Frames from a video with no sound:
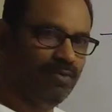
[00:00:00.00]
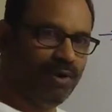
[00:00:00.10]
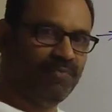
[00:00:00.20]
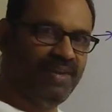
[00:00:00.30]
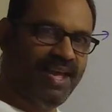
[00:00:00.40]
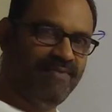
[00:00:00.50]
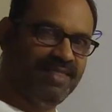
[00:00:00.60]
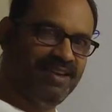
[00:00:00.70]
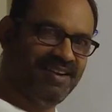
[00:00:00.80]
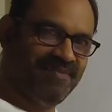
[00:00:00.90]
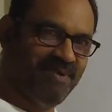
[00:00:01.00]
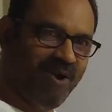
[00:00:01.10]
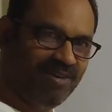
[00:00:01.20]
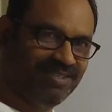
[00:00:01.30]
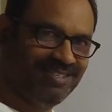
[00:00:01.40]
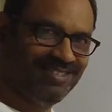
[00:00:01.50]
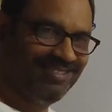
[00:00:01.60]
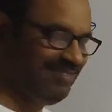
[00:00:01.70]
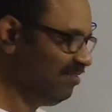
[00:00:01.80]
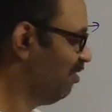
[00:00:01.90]
What we have in the red
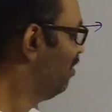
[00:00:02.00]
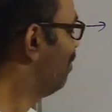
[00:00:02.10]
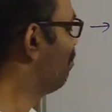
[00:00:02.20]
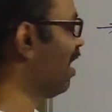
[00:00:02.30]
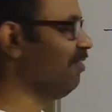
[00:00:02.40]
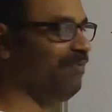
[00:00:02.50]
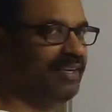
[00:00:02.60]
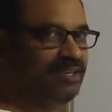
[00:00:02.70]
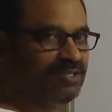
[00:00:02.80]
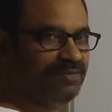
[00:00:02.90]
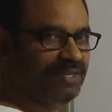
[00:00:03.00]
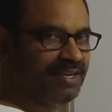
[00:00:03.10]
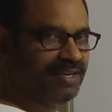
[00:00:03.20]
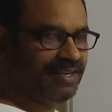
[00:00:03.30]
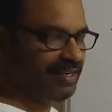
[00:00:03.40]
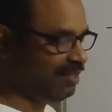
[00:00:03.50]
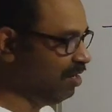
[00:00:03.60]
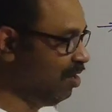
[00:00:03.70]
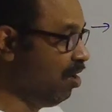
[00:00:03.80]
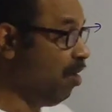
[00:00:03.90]
box? Prime factors of 108.
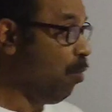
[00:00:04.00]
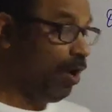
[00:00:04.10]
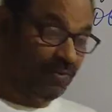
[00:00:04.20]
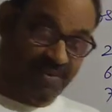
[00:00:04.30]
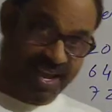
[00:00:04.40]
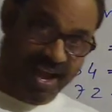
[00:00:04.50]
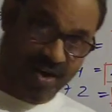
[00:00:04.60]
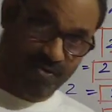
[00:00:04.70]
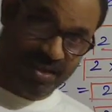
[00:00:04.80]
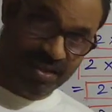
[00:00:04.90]
What we have